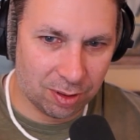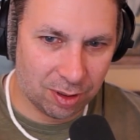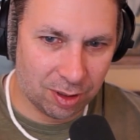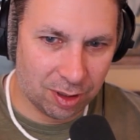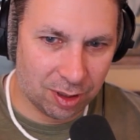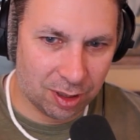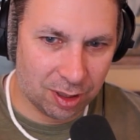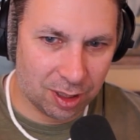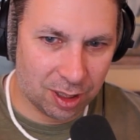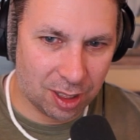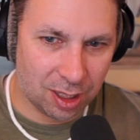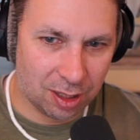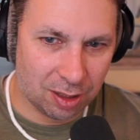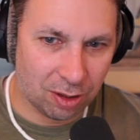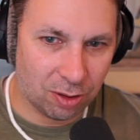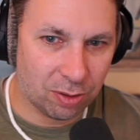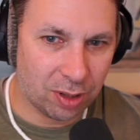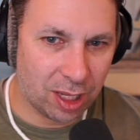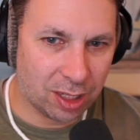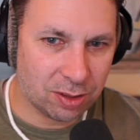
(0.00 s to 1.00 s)

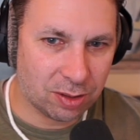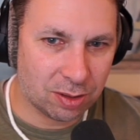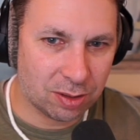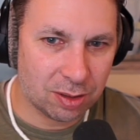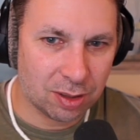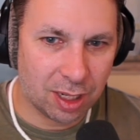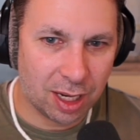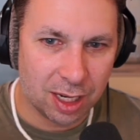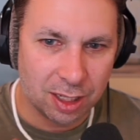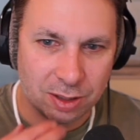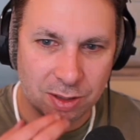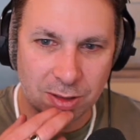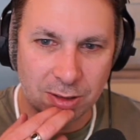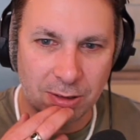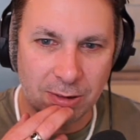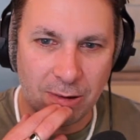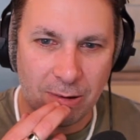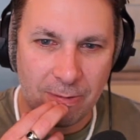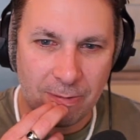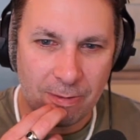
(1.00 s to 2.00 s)
That's
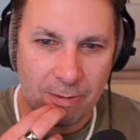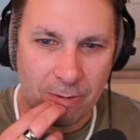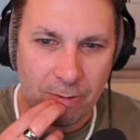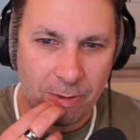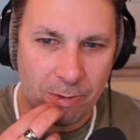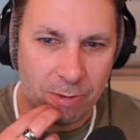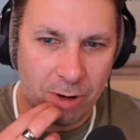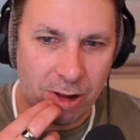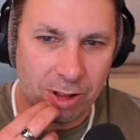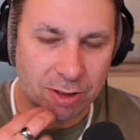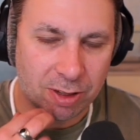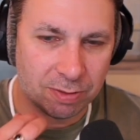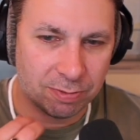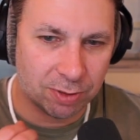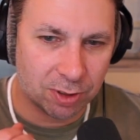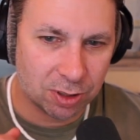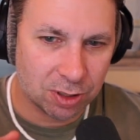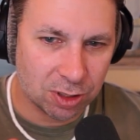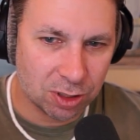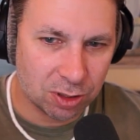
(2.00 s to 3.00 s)
actually Roth
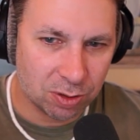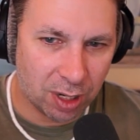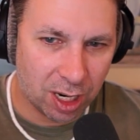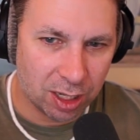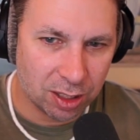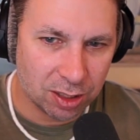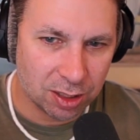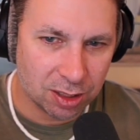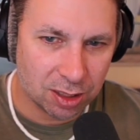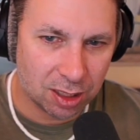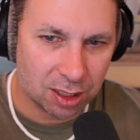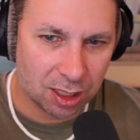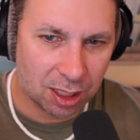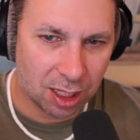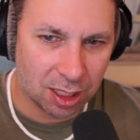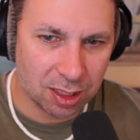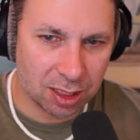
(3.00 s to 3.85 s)
conversion strategies. I think I